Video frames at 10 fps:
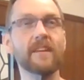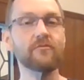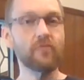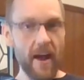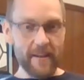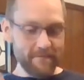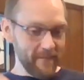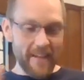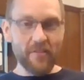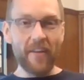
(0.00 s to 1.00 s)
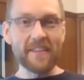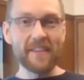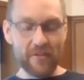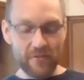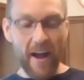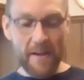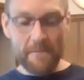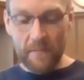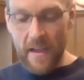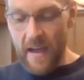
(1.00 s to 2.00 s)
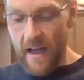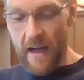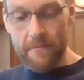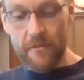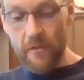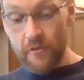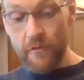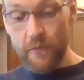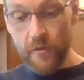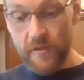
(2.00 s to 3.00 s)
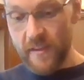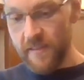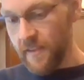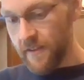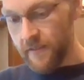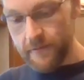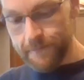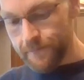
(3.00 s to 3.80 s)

Try it. That's all I can say. Try it. So those are the 4 seasonings.